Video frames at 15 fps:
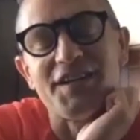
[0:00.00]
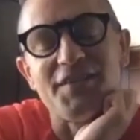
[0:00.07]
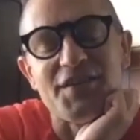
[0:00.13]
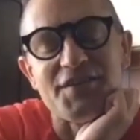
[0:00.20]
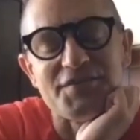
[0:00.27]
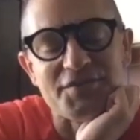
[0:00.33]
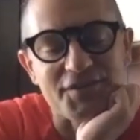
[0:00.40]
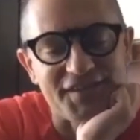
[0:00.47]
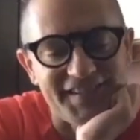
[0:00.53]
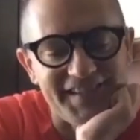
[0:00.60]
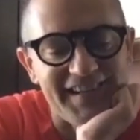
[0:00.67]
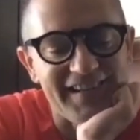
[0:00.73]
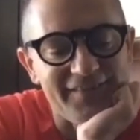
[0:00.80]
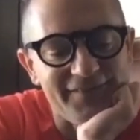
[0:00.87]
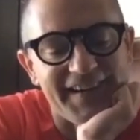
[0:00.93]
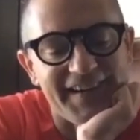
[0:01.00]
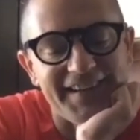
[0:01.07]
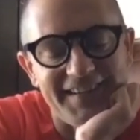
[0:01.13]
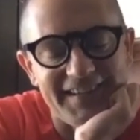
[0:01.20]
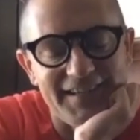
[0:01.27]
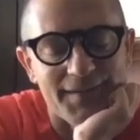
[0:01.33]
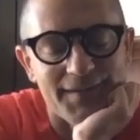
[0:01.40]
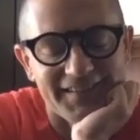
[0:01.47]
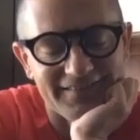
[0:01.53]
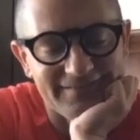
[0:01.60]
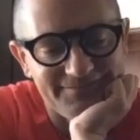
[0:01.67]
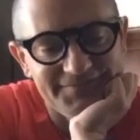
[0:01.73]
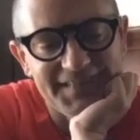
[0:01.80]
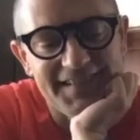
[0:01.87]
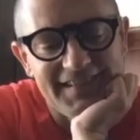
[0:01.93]
that you're saying Wein Lehmann,
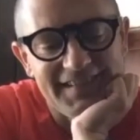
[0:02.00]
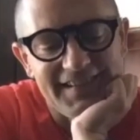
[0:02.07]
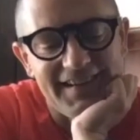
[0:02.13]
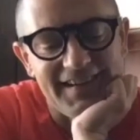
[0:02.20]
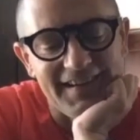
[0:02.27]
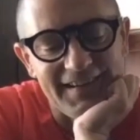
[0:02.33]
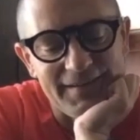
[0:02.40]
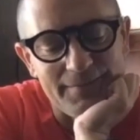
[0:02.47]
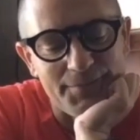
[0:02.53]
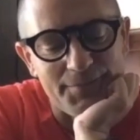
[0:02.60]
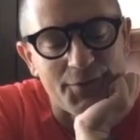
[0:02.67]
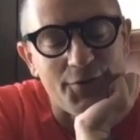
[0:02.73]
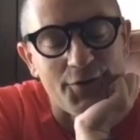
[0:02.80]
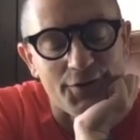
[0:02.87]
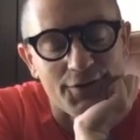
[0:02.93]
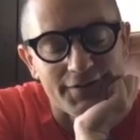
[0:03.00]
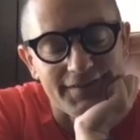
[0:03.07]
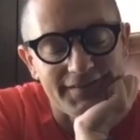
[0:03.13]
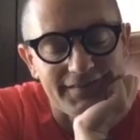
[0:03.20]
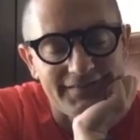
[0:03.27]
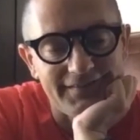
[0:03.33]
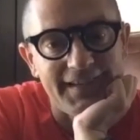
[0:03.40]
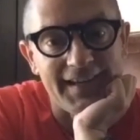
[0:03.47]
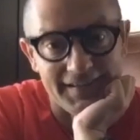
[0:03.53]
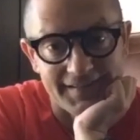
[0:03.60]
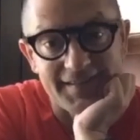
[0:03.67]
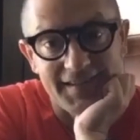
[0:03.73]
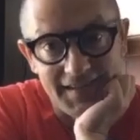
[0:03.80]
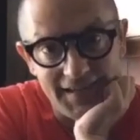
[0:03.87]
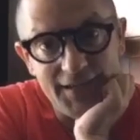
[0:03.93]
because yes,
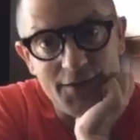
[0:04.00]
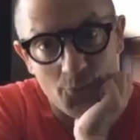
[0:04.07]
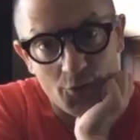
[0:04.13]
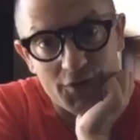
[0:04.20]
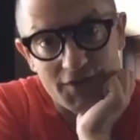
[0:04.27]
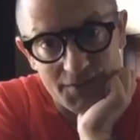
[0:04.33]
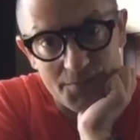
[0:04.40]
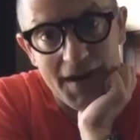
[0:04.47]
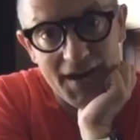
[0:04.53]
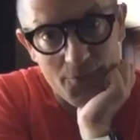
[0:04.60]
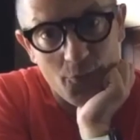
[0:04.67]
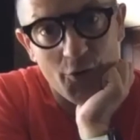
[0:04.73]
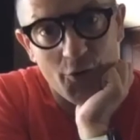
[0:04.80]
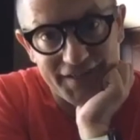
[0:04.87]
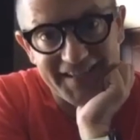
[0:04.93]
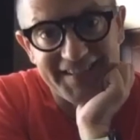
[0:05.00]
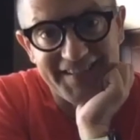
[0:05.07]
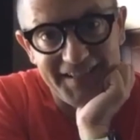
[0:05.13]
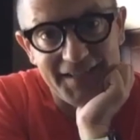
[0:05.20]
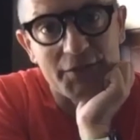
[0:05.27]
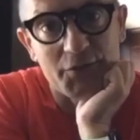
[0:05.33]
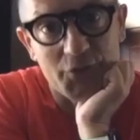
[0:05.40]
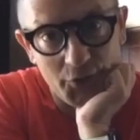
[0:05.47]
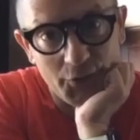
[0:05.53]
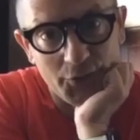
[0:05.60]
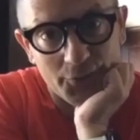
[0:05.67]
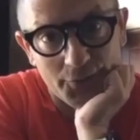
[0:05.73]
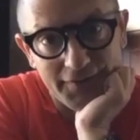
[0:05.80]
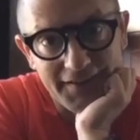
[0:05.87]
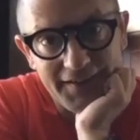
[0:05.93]
he was my water dealer too.
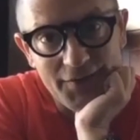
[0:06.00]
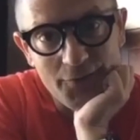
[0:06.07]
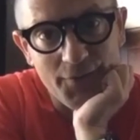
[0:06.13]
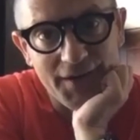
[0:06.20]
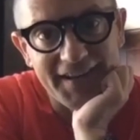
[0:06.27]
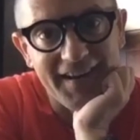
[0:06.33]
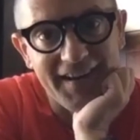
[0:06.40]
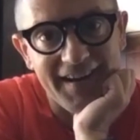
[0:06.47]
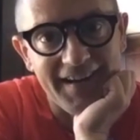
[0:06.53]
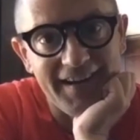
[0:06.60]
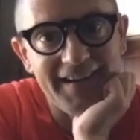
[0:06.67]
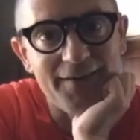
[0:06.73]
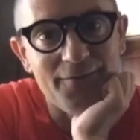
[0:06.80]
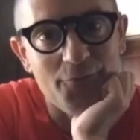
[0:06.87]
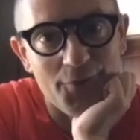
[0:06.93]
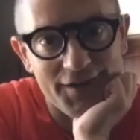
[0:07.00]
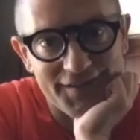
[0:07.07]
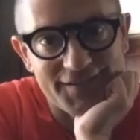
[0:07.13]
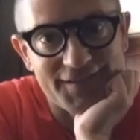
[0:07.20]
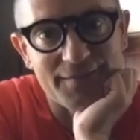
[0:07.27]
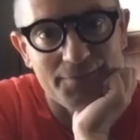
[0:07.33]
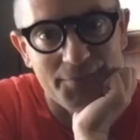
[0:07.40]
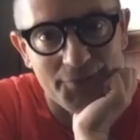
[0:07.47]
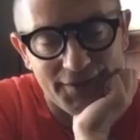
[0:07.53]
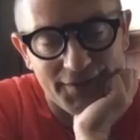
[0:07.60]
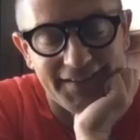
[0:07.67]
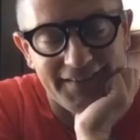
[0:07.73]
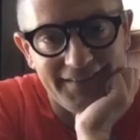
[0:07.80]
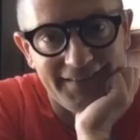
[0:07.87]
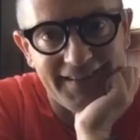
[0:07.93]
When I was in
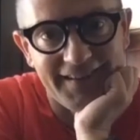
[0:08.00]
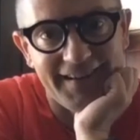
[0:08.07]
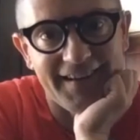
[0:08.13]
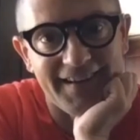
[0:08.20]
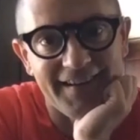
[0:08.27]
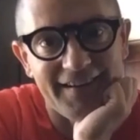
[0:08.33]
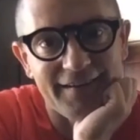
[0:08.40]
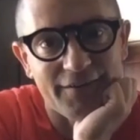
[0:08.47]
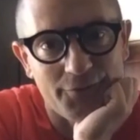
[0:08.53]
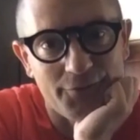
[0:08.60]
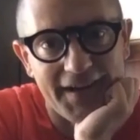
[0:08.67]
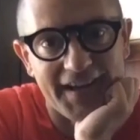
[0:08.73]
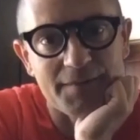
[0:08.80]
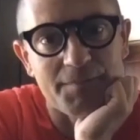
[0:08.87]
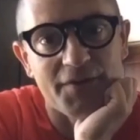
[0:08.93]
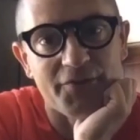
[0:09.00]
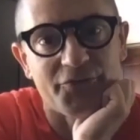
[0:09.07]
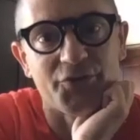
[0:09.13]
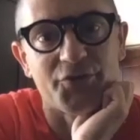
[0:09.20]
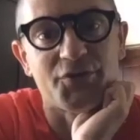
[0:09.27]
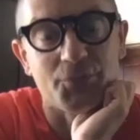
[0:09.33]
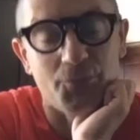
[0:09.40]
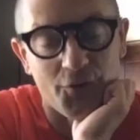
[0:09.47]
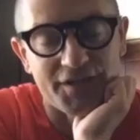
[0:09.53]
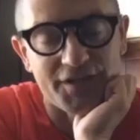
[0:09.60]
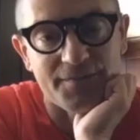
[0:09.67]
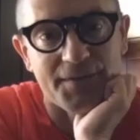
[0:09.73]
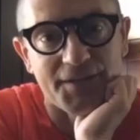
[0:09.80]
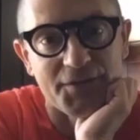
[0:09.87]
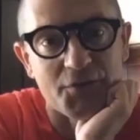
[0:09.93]
Berlin and I created my first water
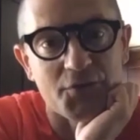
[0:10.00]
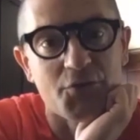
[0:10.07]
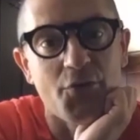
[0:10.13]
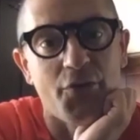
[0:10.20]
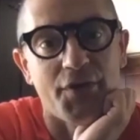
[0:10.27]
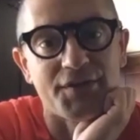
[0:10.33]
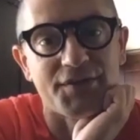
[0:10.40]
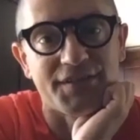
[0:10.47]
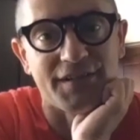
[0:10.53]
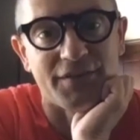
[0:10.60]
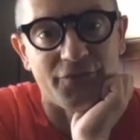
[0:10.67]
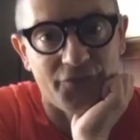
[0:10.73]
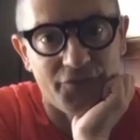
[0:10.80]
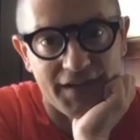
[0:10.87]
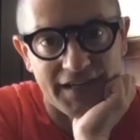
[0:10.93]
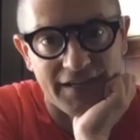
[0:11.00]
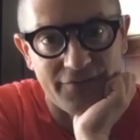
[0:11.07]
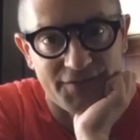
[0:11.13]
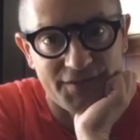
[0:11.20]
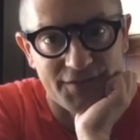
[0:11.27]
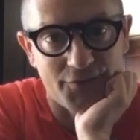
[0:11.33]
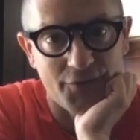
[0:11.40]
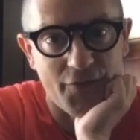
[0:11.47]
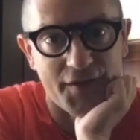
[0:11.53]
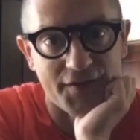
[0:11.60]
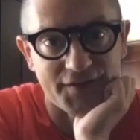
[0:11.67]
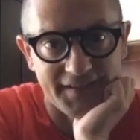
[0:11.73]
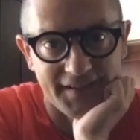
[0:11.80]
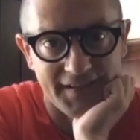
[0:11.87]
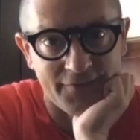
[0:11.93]
menu in 2005 till
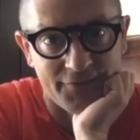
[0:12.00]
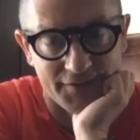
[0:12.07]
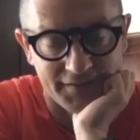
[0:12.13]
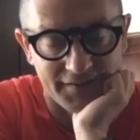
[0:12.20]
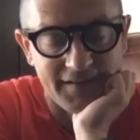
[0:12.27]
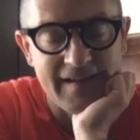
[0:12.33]
2011,